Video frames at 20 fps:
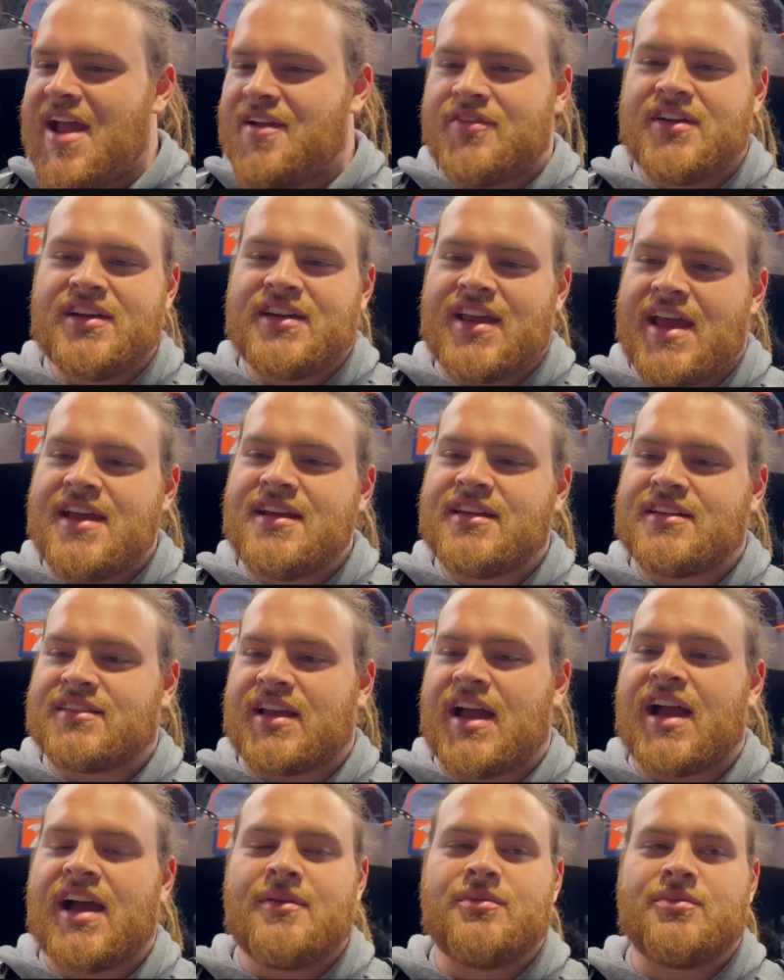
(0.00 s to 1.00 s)
every day is
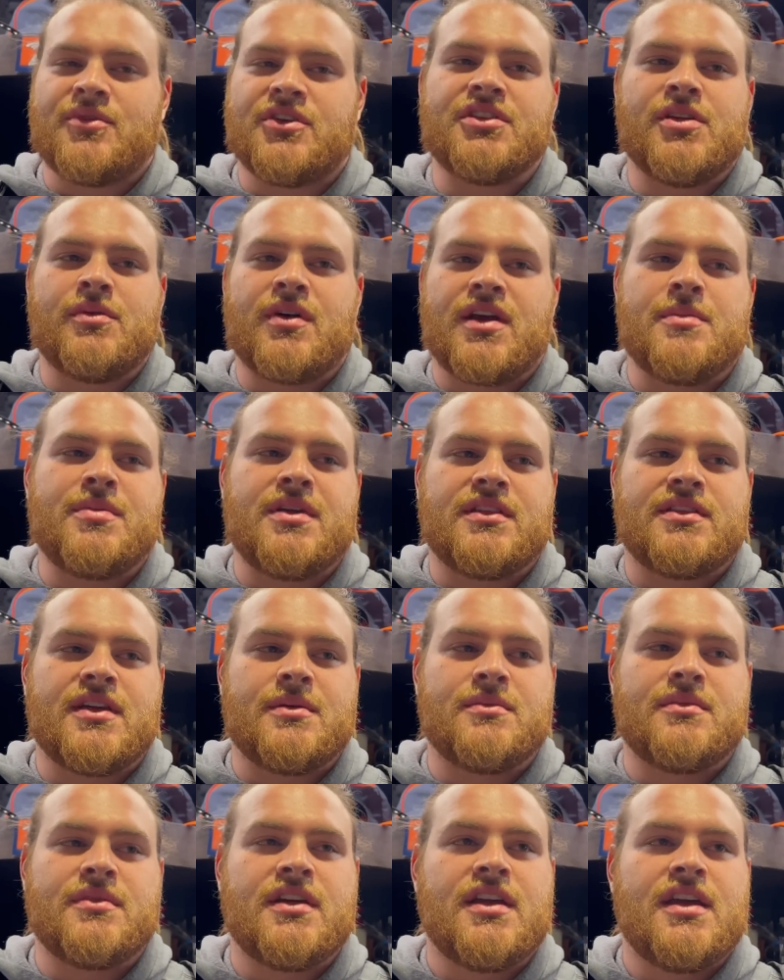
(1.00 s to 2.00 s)
I really want to beat
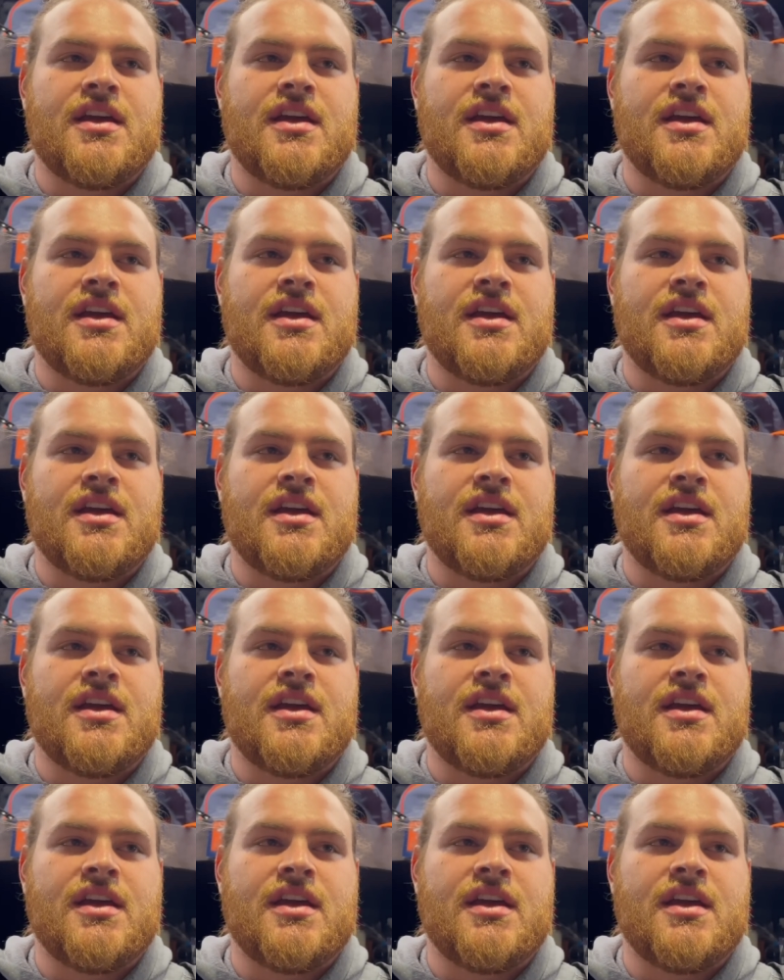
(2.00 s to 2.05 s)
them.